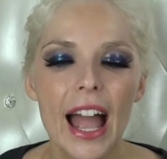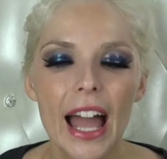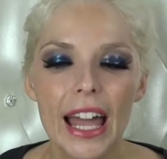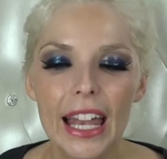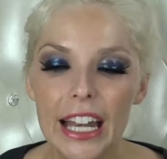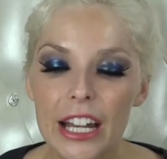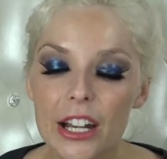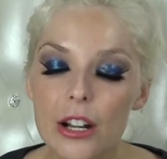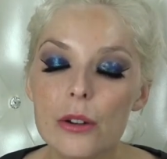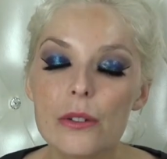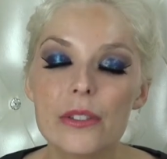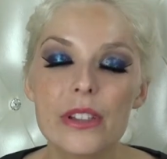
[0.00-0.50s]
and
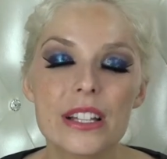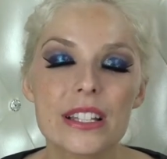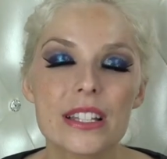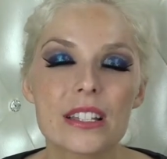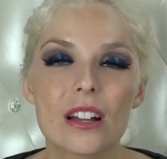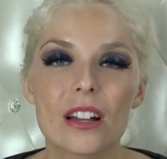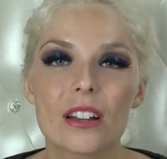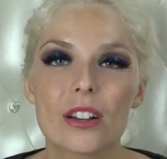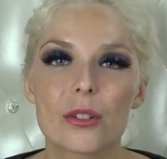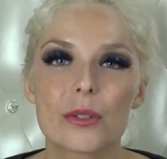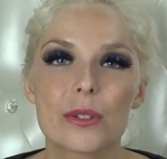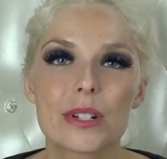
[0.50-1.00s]
I know that's
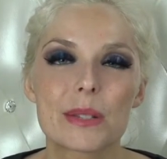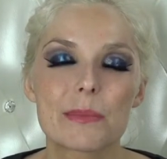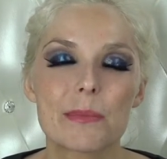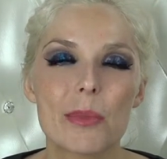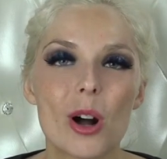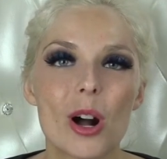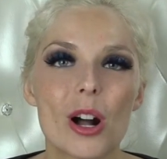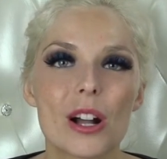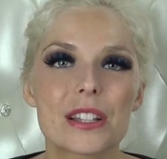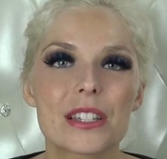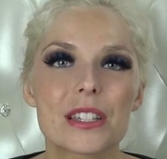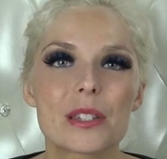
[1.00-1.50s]
not always
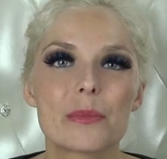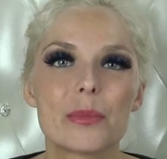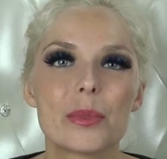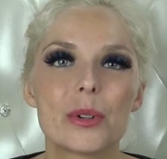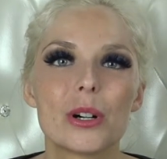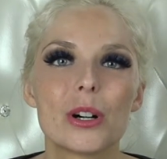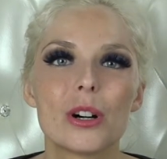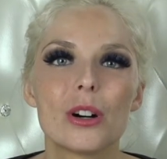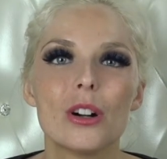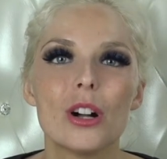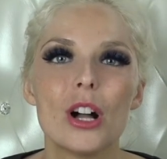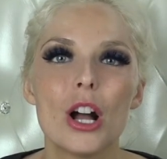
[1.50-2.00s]

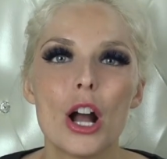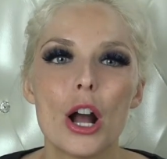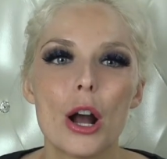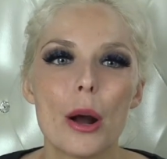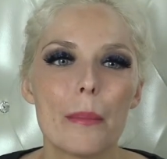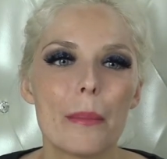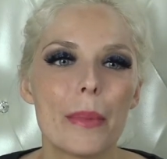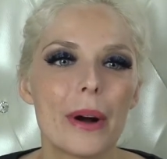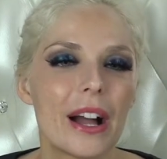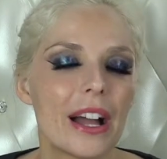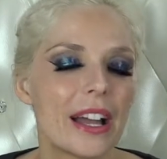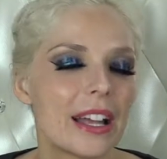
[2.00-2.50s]
possible,
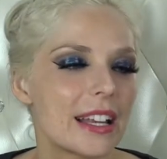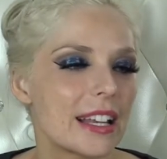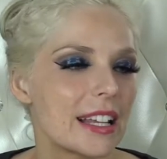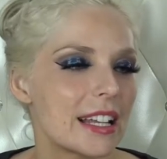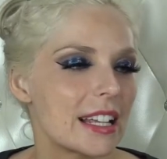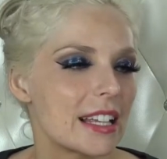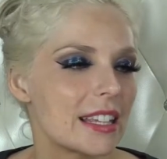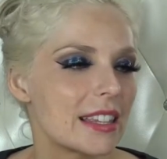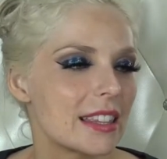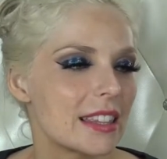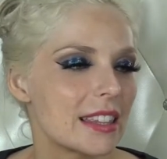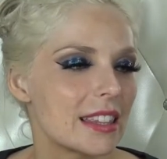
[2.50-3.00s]
but
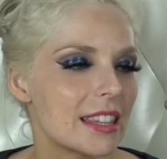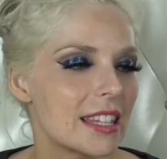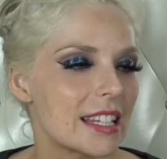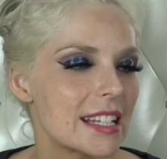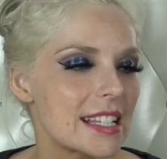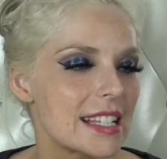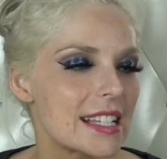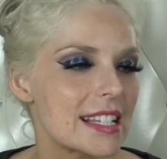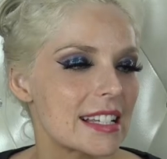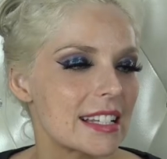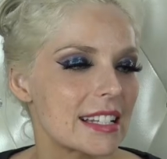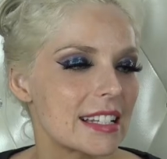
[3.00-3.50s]
in
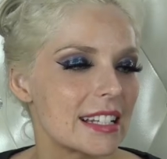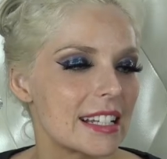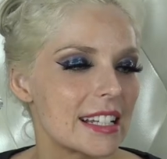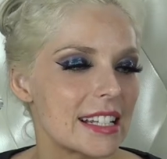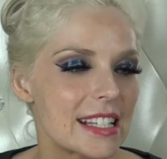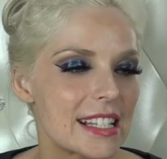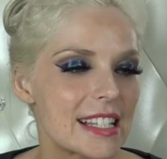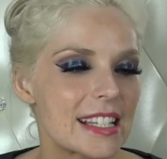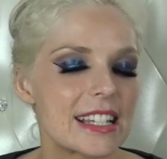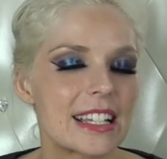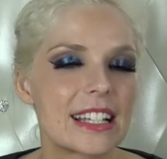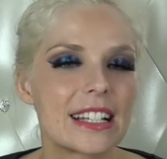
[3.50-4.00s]
this
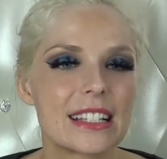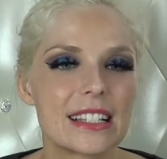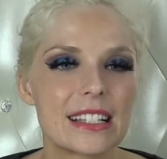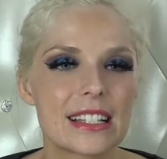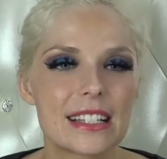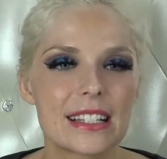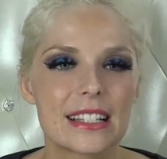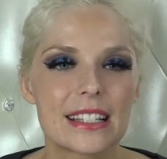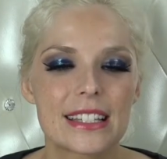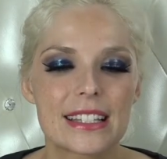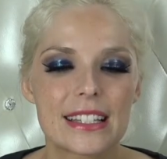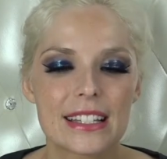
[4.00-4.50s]

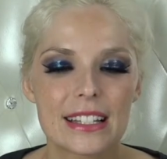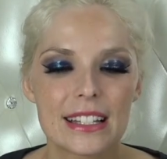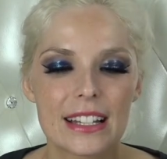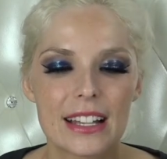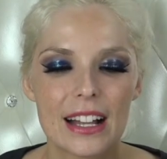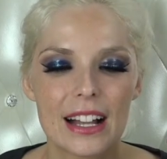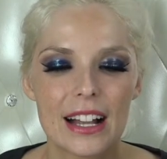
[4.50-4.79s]
instance,